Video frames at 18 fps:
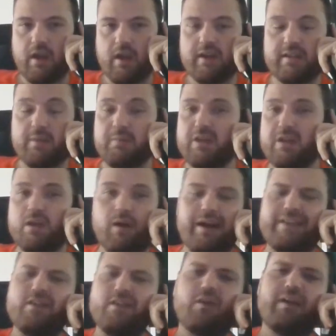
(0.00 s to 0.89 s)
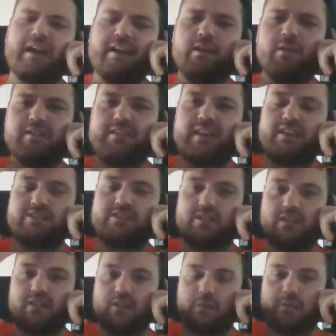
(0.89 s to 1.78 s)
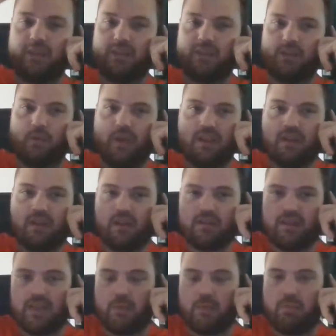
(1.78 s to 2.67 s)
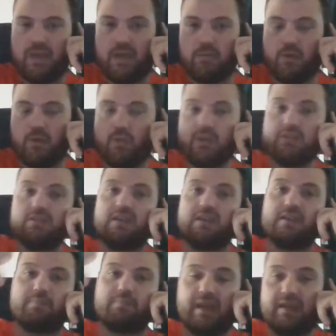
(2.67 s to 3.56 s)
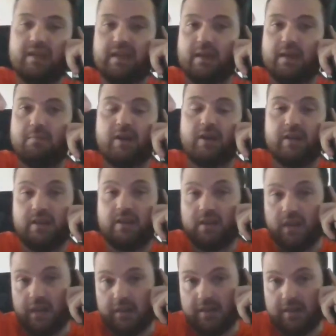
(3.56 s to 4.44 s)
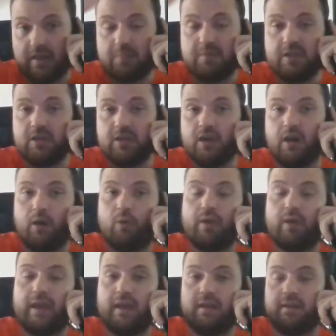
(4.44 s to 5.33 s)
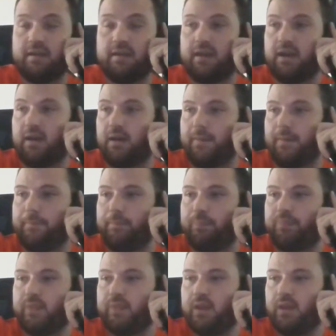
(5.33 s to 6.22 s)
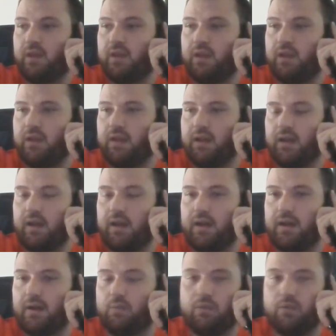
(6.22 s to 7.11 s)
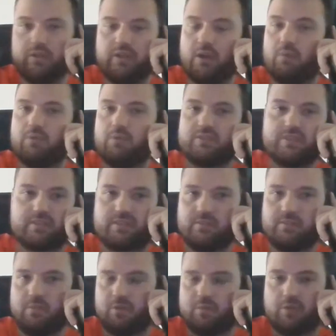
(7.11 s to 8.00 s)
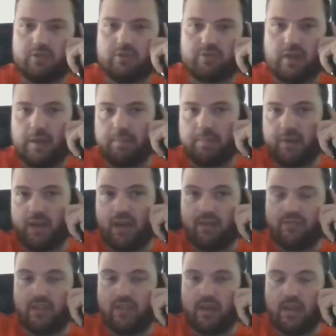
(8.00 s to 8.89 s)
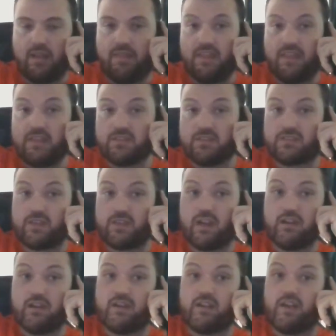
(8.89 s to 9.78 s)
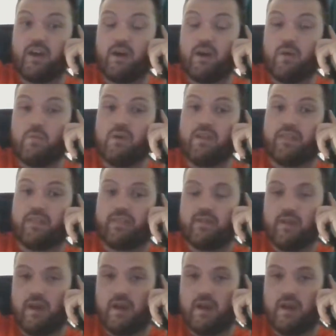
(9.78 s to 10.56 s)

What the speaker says: All right, let me know. I know it takes you a little bit. You're waiting on to get paid, but when you get paid that money, let me know, and we'll drop it off, and things are starting to go with.